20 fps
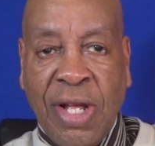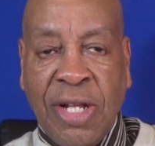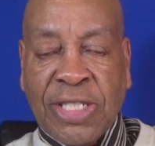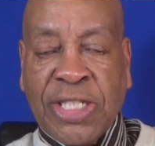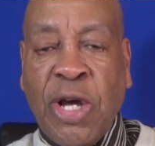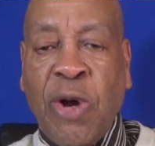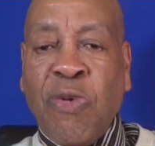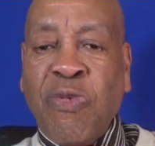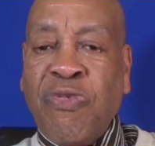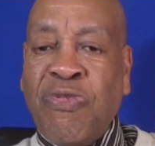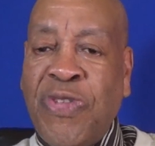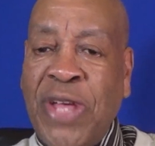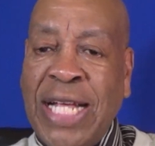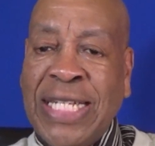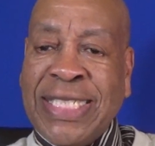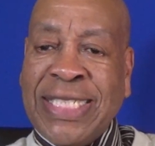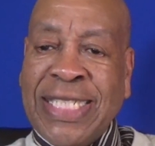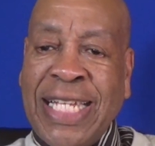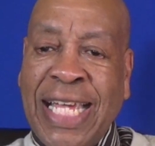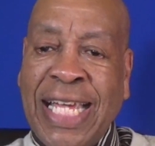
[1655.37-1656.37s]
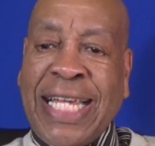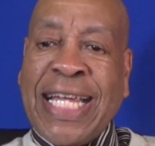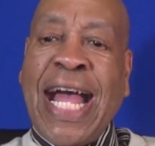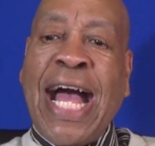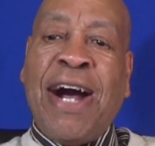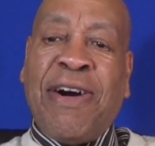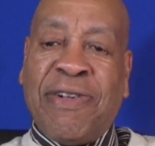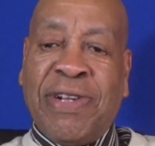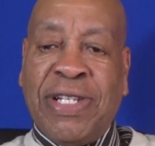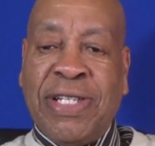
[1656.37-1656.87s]
So this
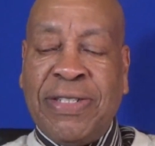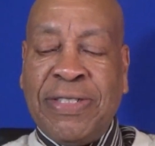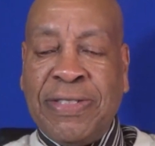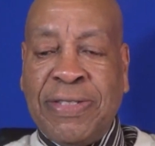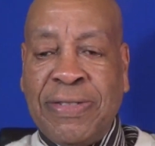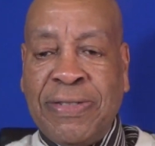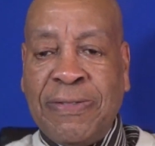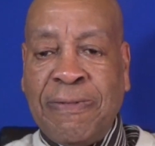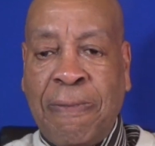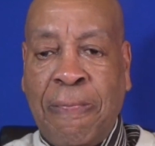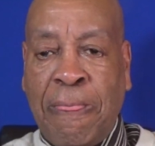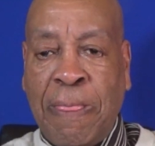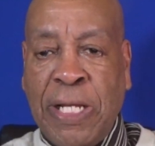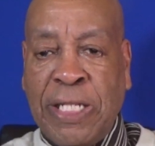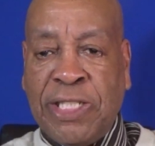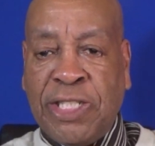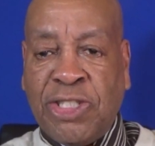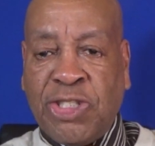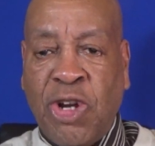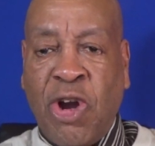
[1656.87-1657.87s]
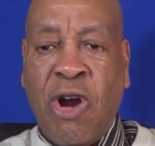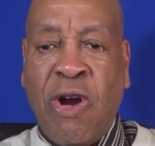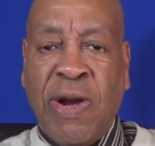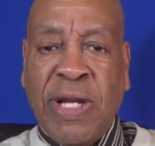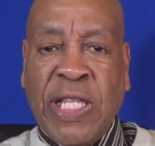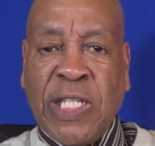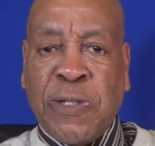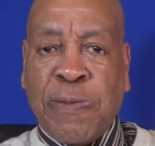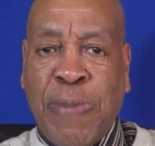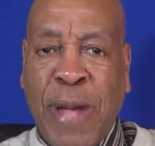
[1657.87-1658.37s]
encounter, this
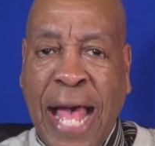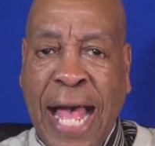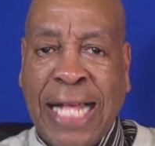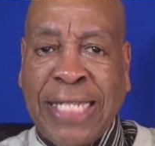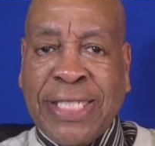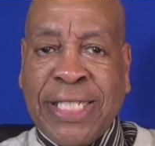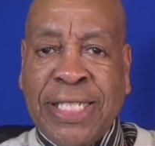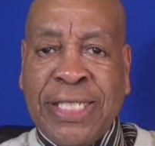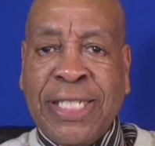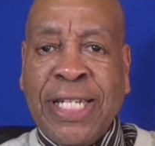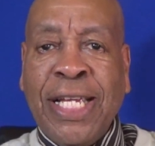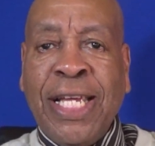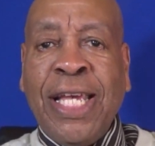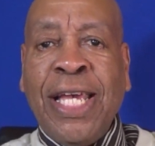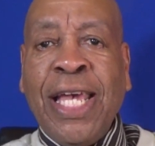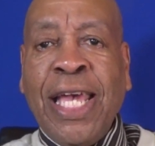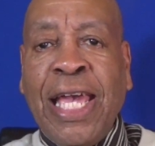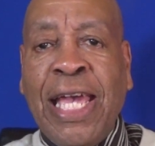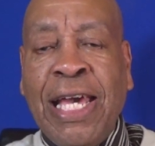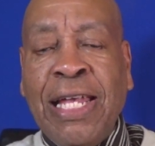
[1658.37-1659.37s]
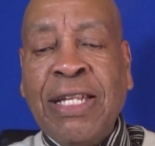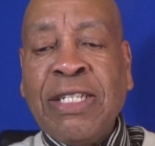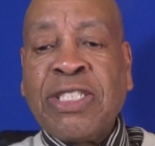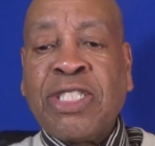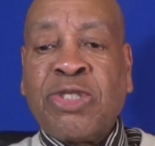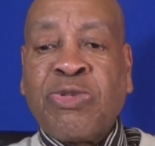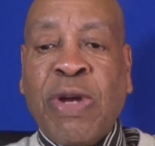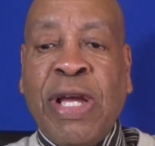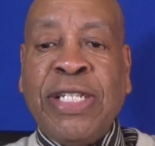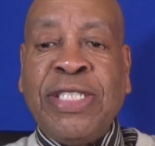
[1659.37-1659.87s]
story, this passage
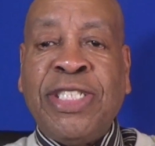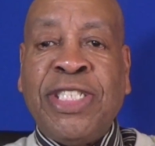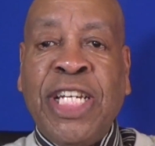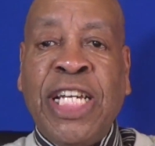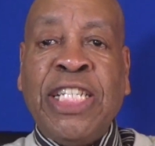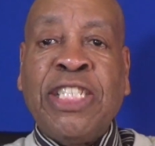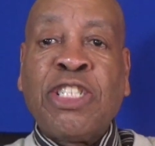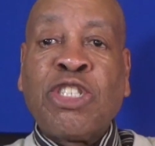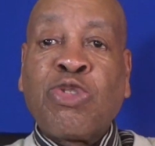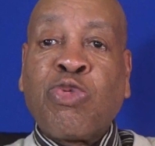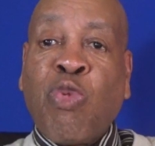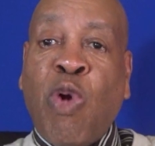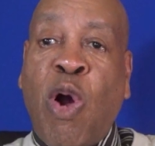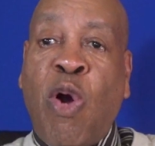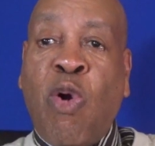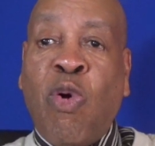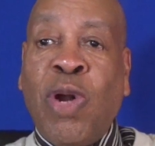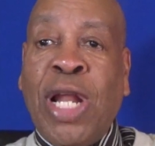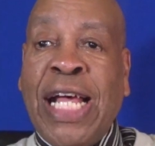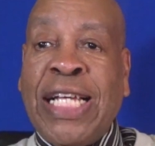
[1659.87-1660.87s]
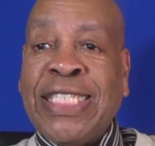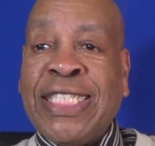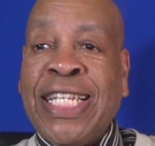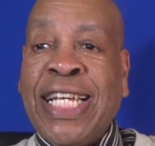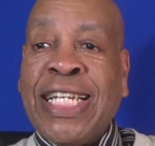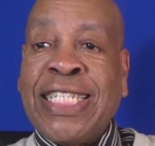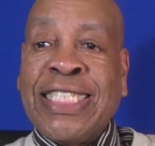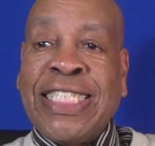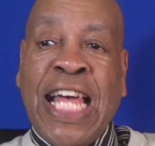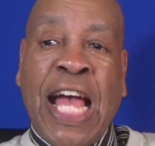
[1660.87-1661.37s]
illustrates Jesus' role as
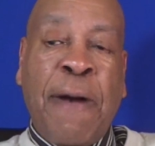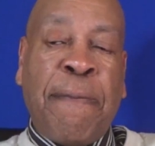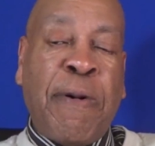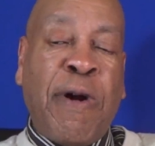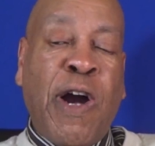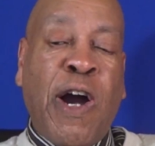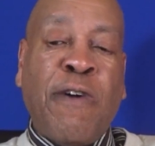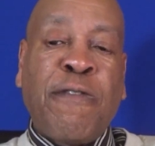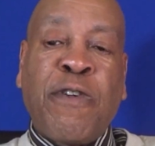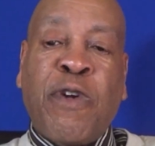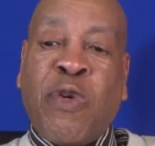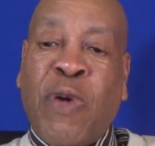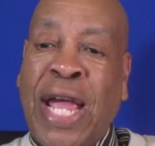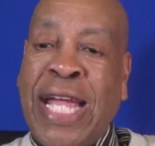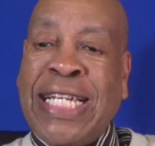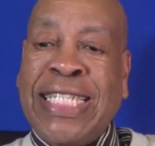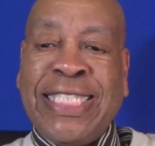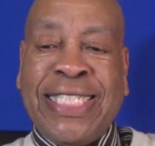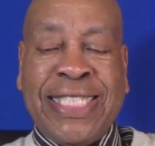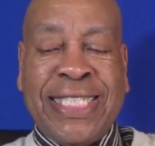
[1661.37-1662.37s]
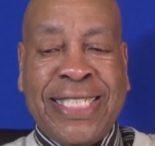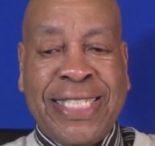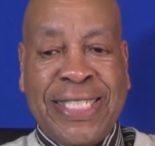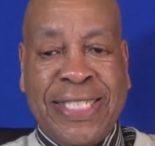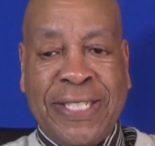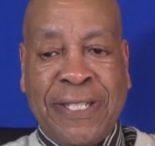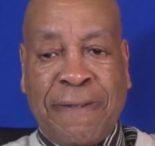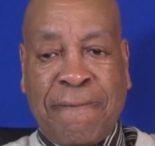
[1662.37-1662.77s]
the example of grace